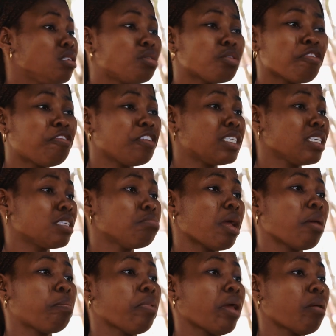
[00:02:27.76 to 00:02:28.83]
to visit
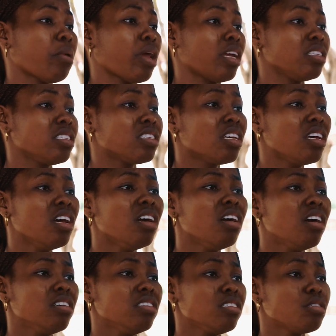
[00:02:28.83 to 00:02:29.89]
my parents,
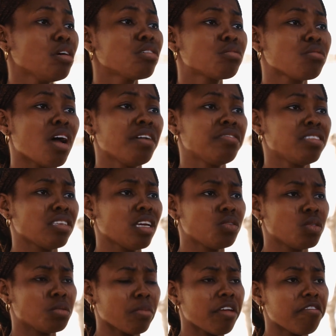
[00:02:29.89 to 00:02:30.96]
to have sex
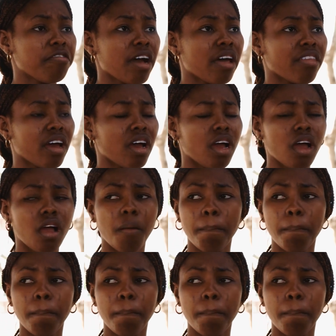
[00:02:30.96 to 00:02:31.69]
with my father.